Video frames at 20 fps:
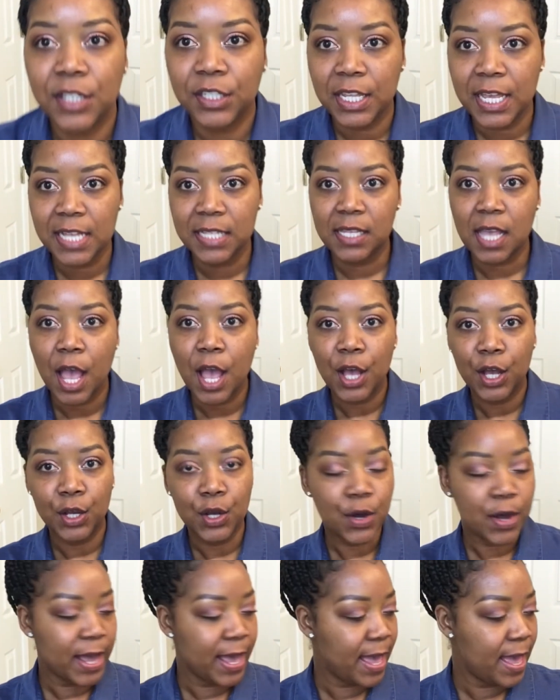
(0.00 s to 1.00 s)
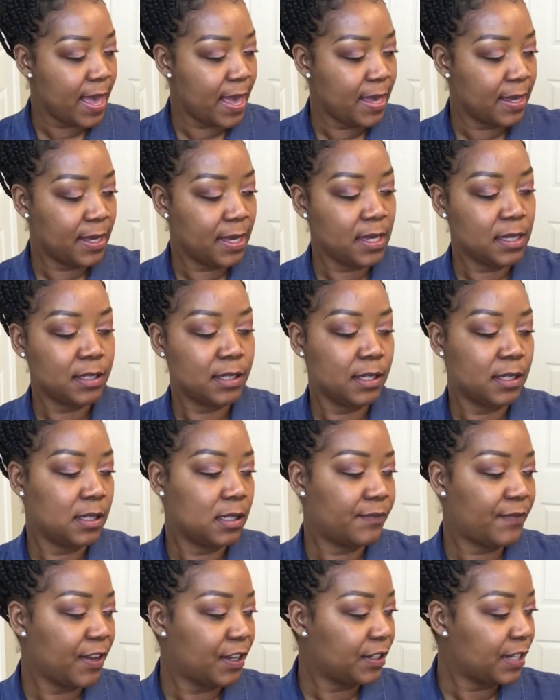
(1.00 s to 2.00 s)
so let's go ahead and get into
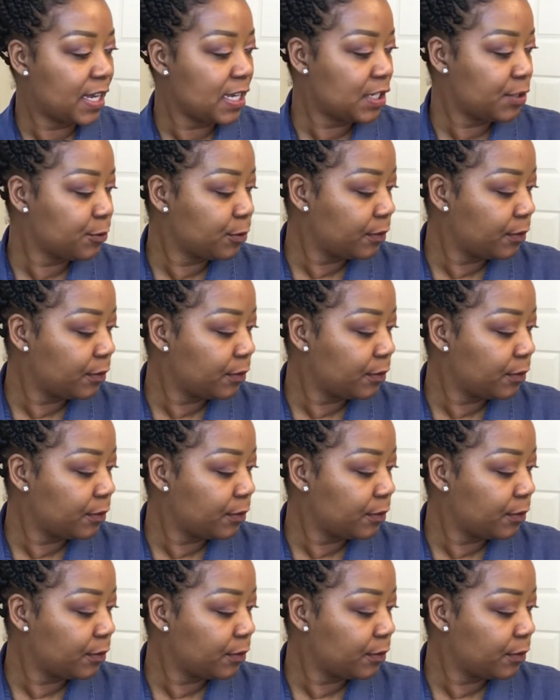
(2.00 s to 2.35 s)
this foundation